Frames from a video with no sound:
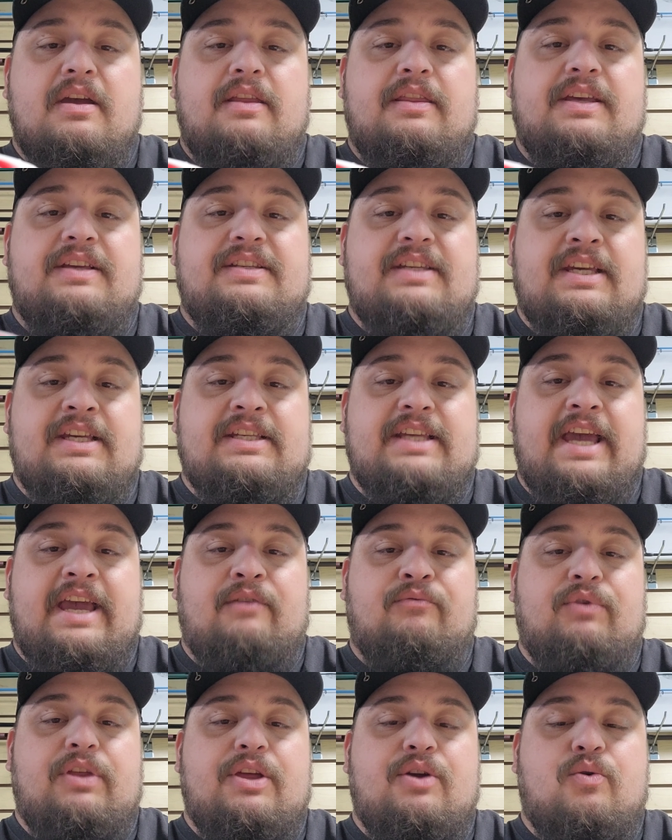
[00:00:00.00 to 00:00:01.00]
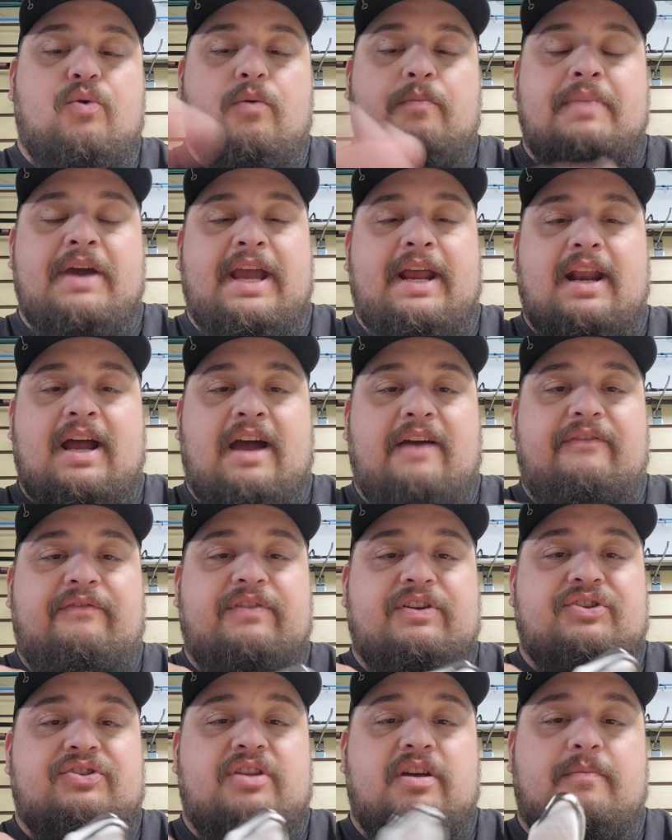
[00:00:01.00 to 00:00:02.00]
This is a really cool bait. I've
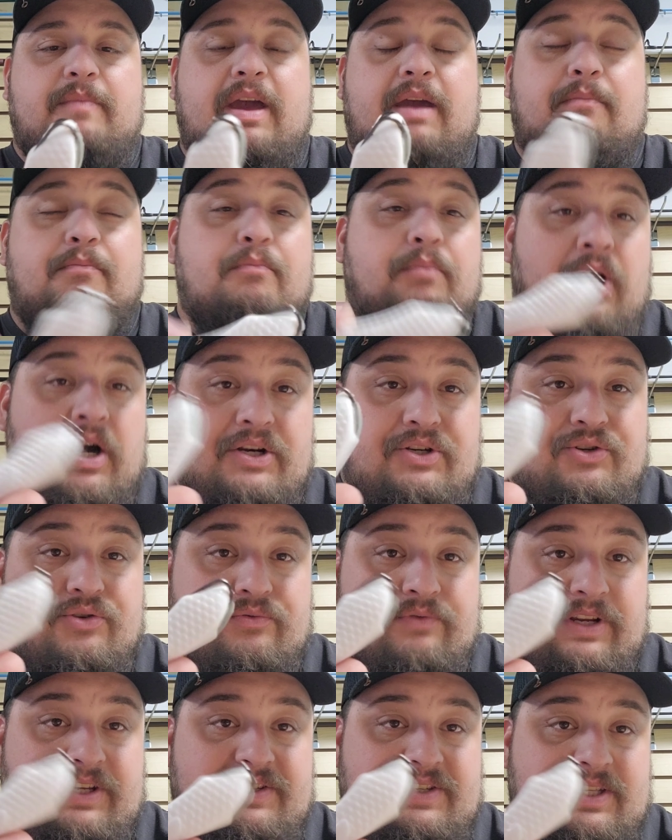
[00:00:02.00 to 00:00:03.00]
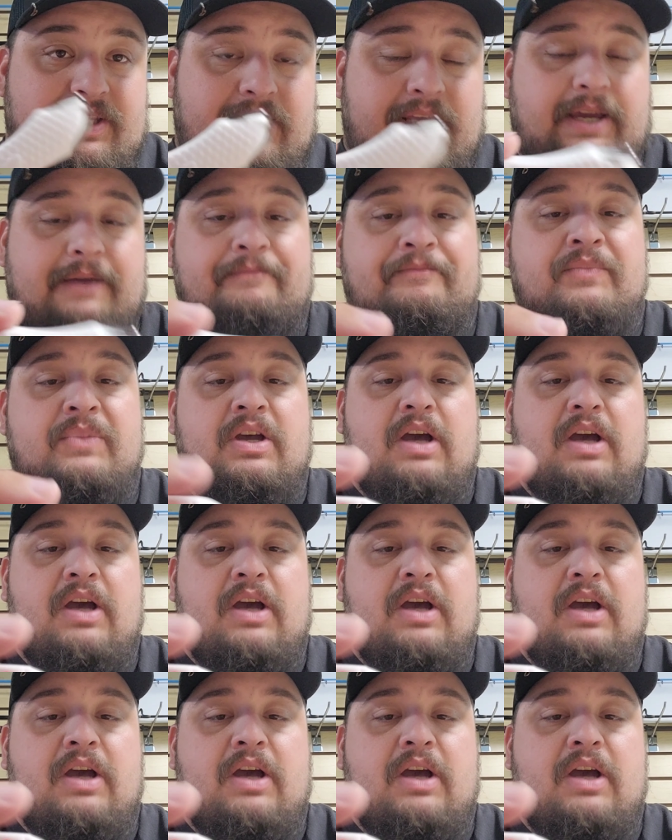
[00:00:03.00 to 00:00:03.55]
fished them a bunch recently.